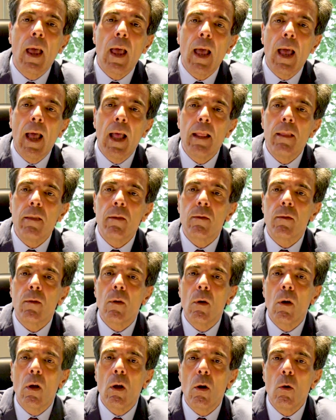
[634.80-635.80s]
and
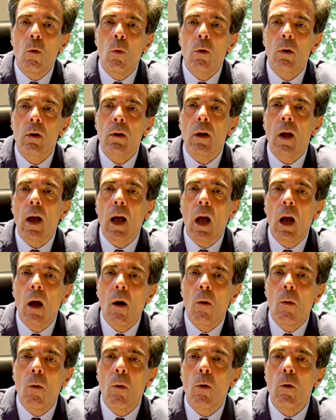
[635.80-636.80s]
look
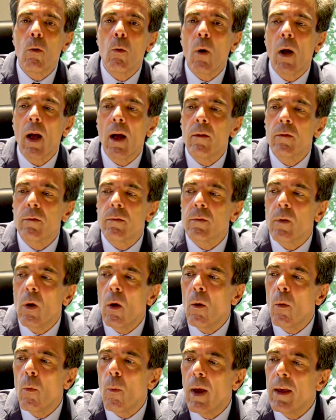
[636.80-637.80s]
how you have
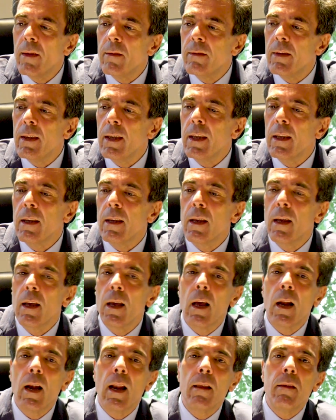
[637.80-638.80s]
a rising,
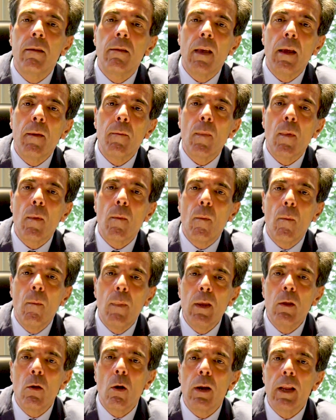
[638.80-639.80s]
let's say,
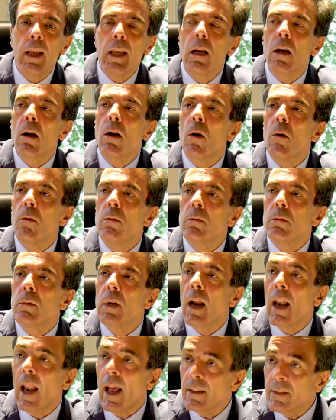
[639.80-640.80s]
middle income
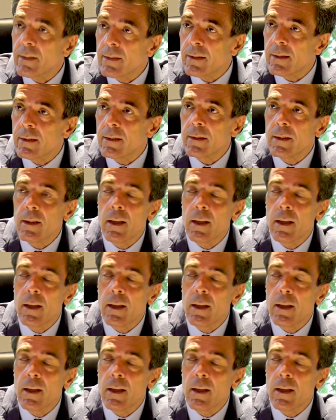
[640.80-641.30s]
class.